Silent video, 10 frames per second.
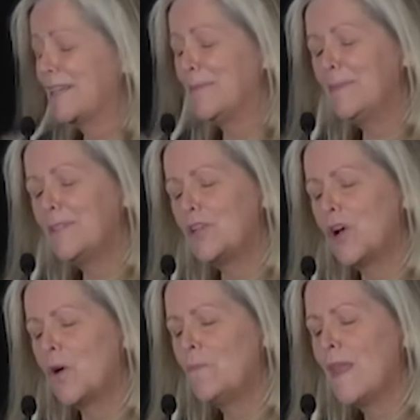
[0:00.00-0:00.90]

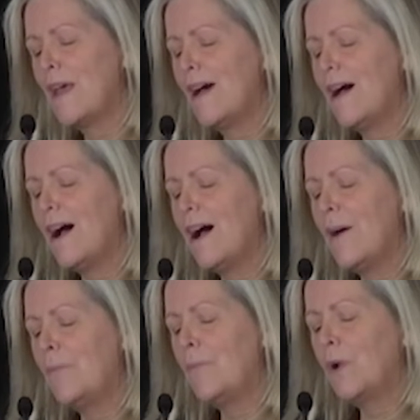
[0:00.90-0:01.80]
So
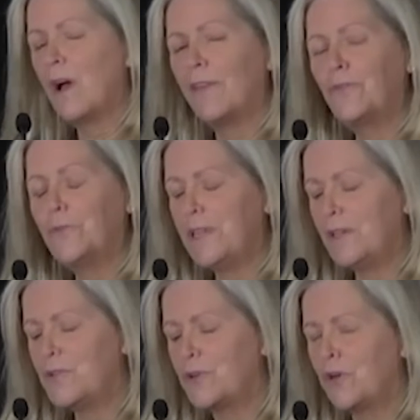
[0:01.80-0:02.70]
we got through the
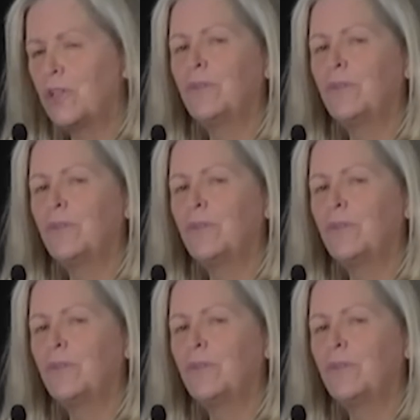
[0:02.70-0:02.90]
internal,